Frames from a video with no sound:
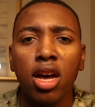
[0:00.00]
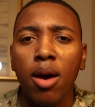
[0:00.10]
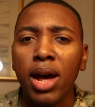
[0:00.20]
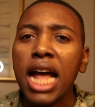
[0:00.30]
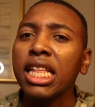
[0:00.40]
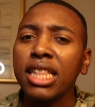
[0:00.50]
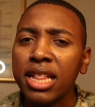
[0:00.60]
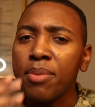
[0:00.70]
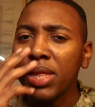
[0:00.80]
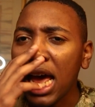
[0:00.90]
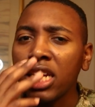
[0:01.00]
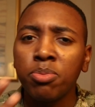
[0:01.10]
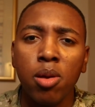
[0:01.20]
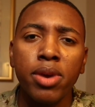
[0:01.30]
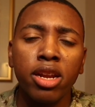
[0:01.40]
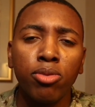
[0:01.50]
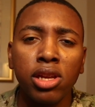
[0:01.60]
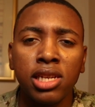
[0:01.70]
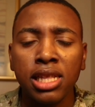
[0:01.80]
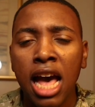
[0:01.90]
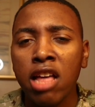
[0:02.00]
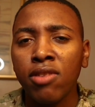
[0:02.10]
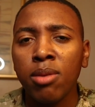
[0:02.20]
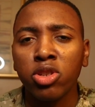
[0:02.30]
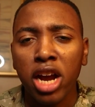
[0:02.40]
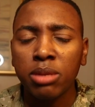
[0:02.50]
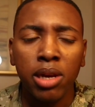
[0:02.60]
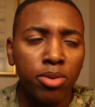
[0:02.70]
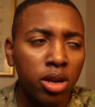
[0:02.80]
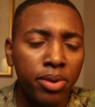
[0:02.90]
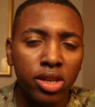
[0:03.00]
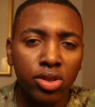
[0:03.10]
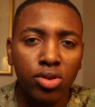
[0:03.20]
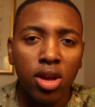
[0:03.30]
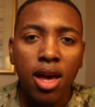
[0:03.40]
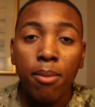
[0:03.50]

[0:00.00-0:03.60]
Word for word: Uh, I think that, I mean, that is permitted when you take the A S V A B, scratch paper and a pencil.